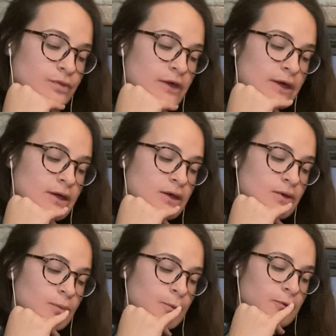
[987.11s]
They
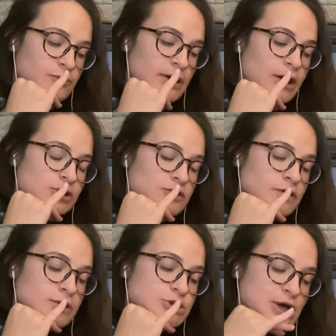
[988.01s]
were right under
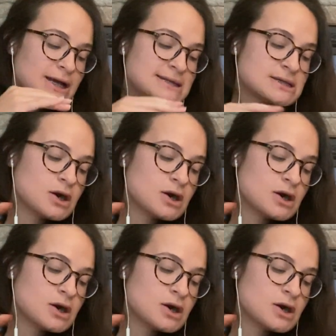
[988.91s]
the giant's